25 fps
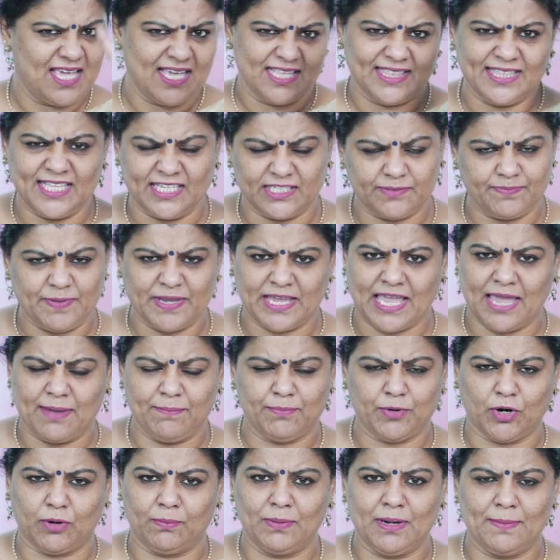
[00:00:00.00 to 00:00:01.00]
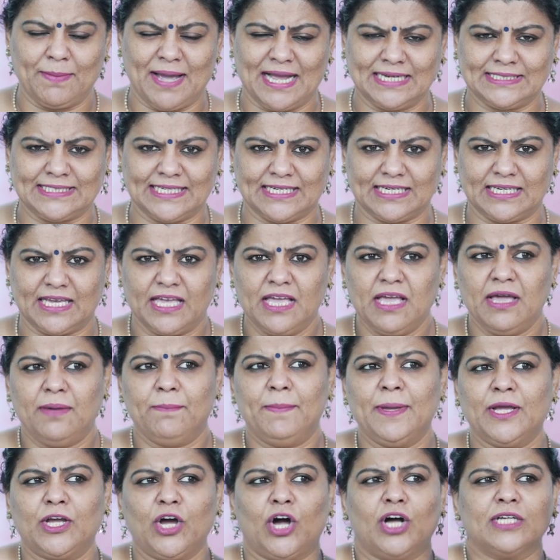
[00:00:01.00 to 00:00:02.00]
this became problematic
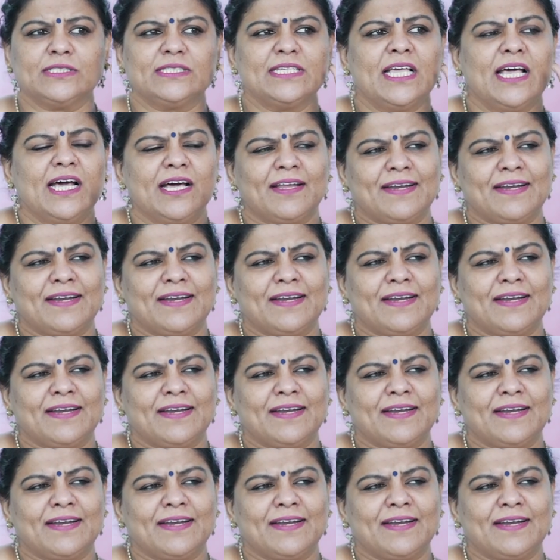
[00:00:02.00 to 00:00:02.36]
because